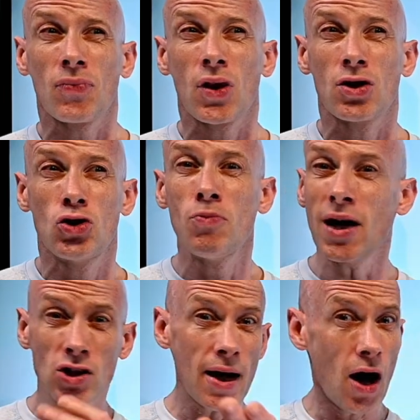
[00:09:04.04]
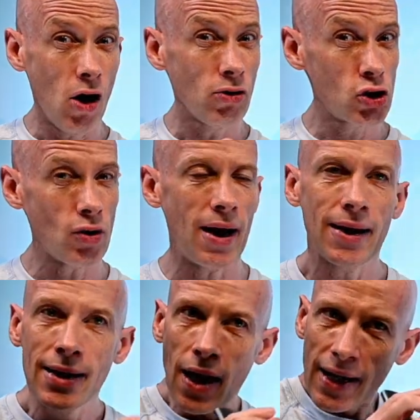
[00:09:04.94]
to much like Ultra,
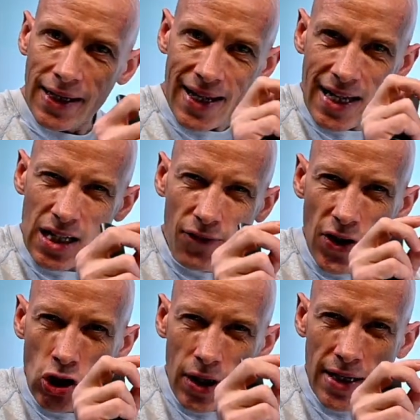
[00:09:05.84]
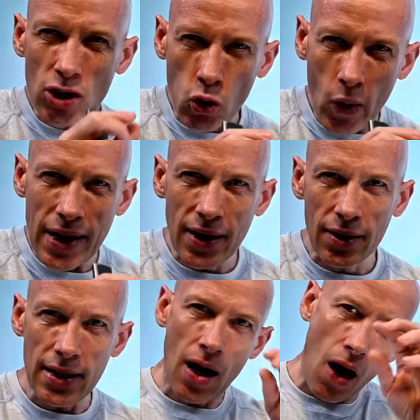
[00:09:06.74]
I can individually tweak
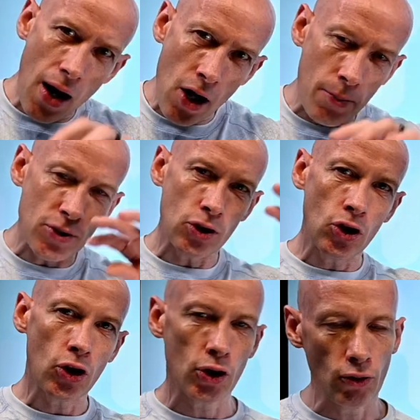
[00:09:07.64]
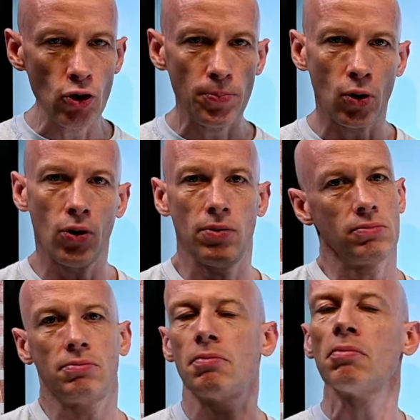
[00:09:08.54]
the IOPS and the throughput
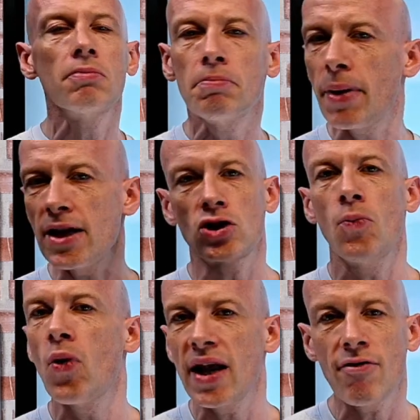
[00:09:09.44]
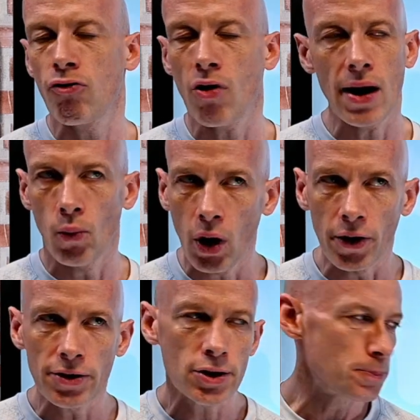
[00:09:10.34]
based on whatever I
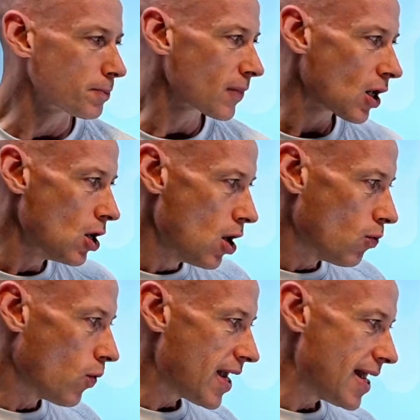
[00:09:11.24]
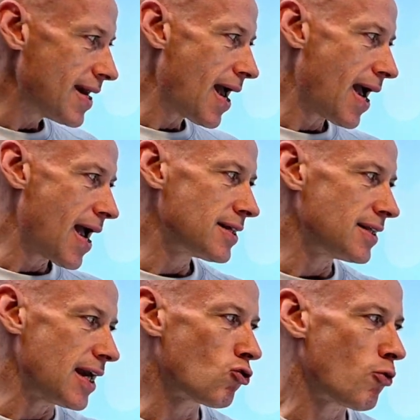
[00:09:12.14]
want. Well, it now has
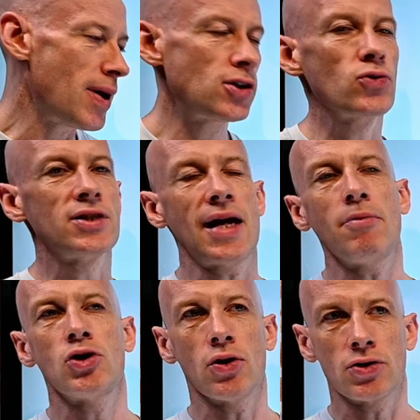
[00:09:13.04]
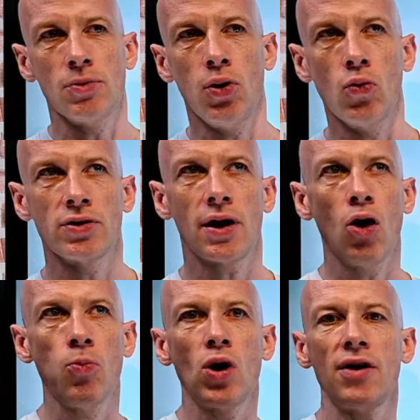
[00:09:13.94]
incremental snapshot support. So the whole
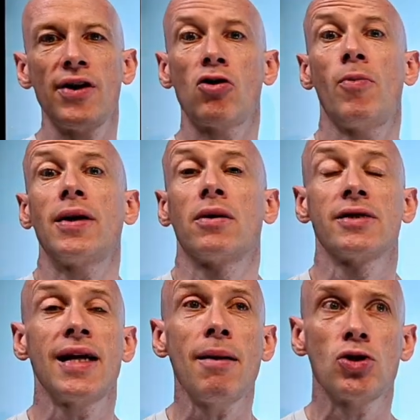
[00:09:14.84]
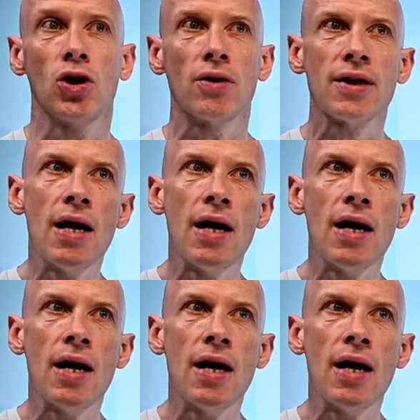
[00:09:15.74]
point of incremental snapshots,